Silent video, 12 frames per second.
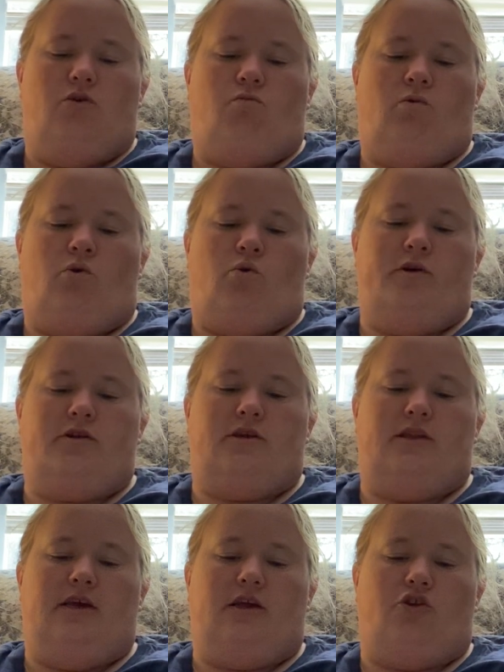We're going to
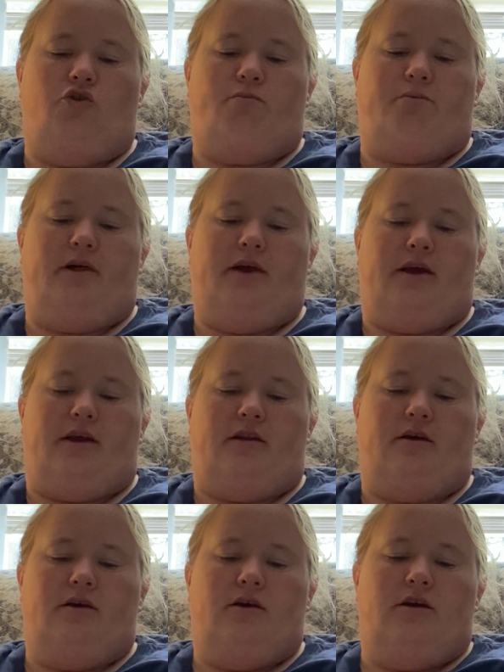need a new plan.
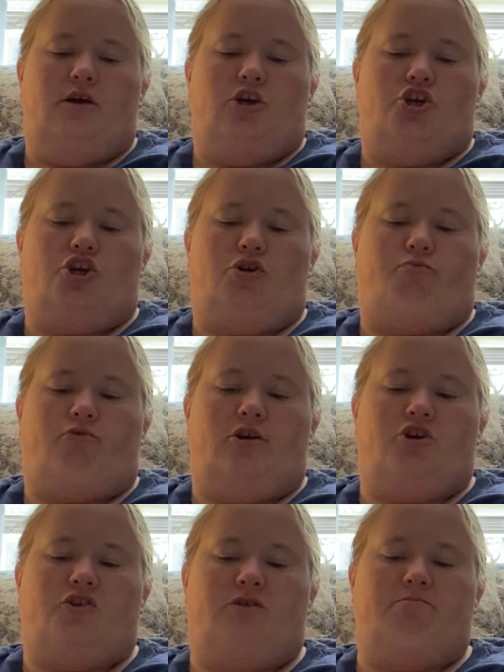She
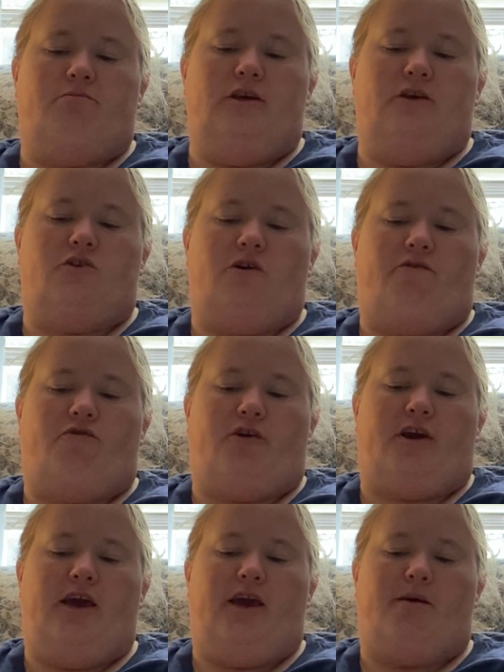brushed some leaves off her
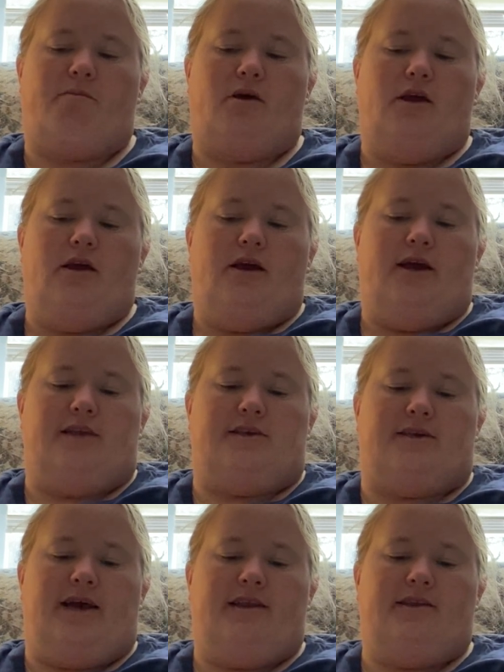cape and
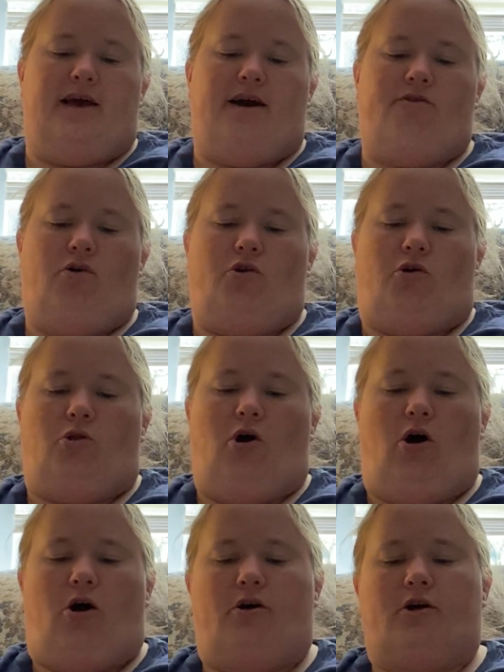sat down on a
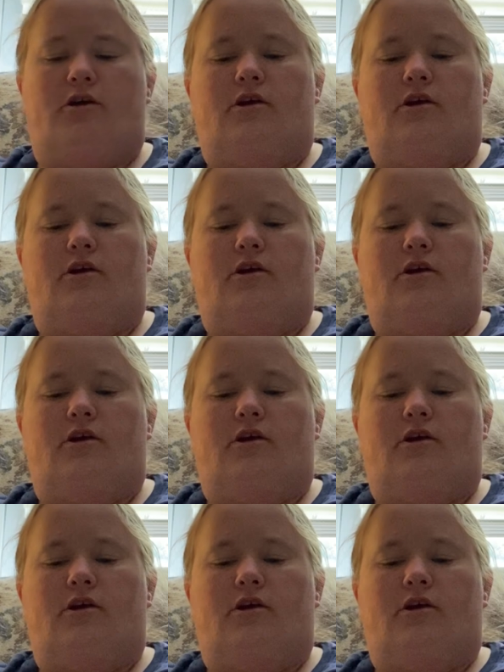log.